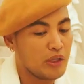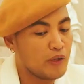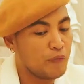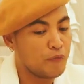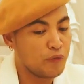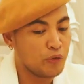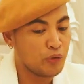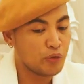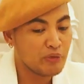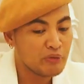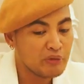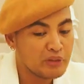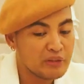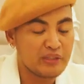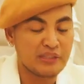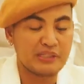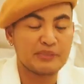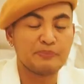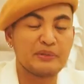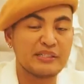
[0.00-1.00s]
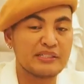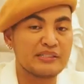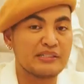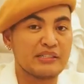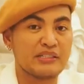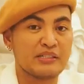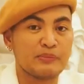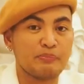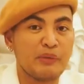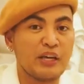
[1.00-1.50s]
if you are in this
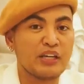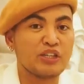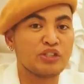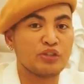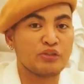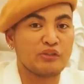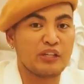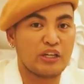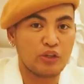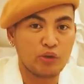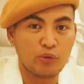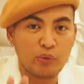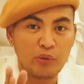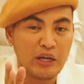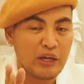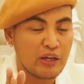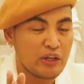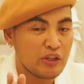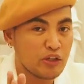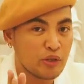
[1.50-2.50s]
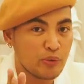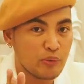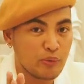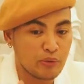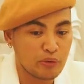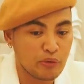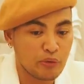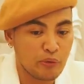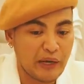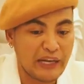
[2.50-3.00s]
business, make sure that you
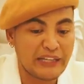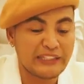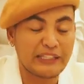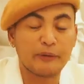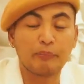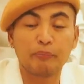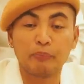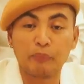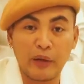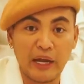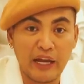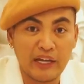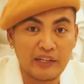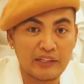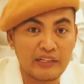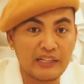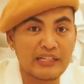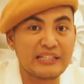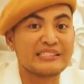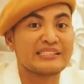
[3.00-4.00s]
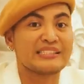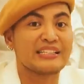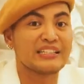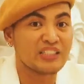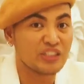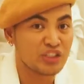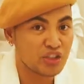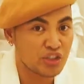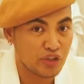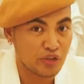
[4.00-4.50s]
will create a brand, a
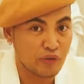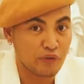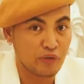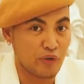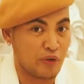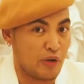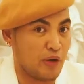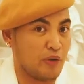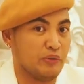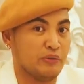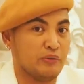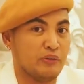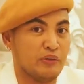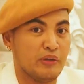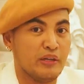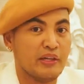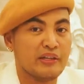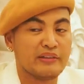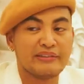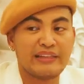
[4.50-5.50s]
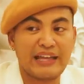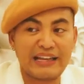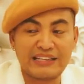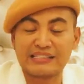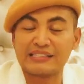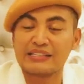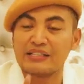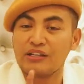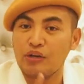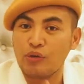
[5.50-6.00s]
signature of your own.
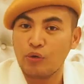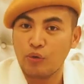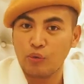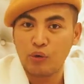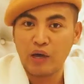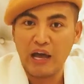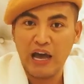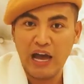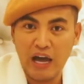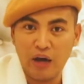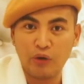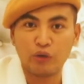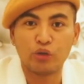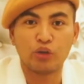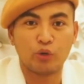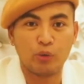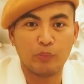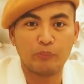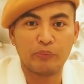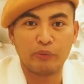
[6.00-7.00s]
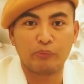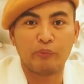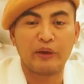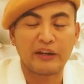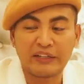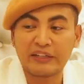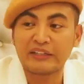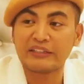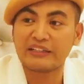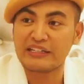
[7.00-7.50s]
That's how you will be
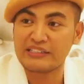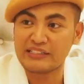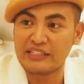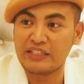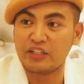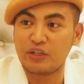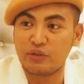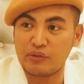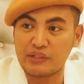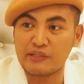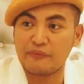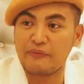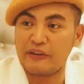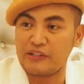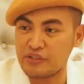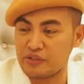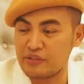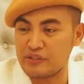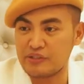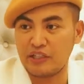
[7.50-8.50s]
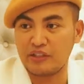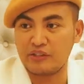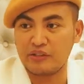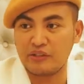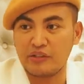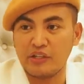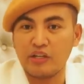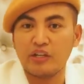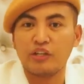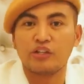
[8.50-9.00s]
recognized and known as a fashion
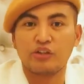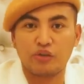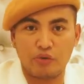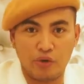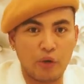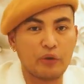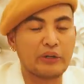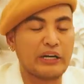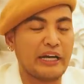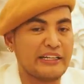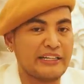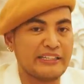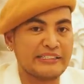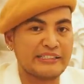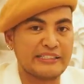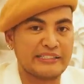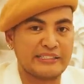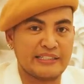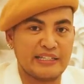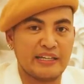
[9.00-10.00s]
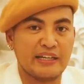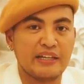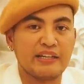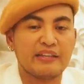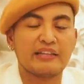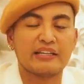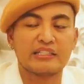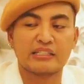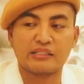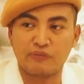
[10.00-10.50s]
designer. Your own identity.
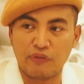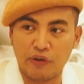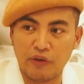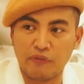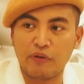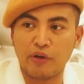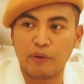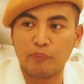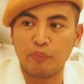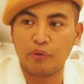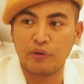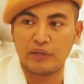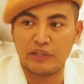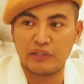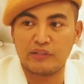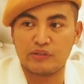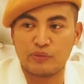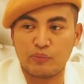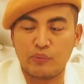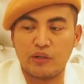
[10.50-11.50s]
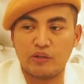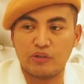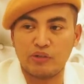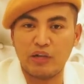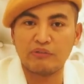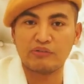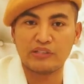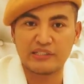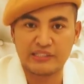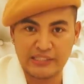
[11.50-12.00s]
That's very, very important as well.
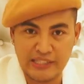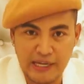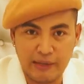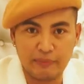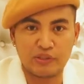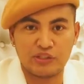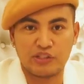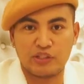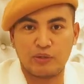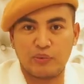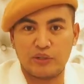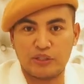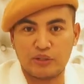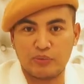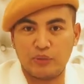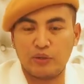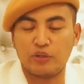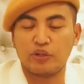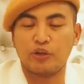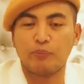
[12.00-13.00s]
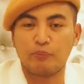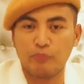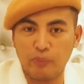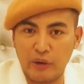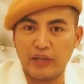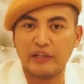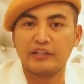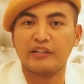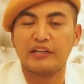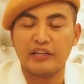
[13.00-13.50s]
You have to establish it as well, your
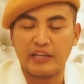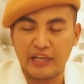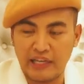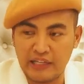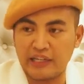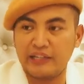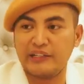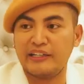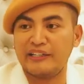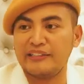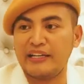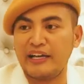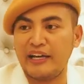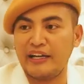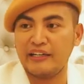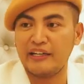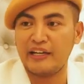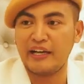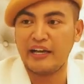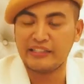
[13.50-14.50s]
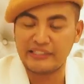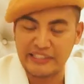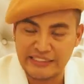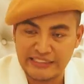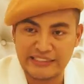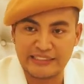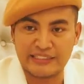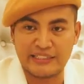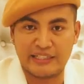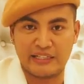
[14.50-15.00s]
brand and
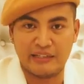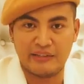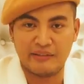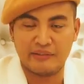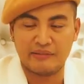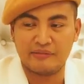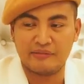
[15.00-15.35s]
identity.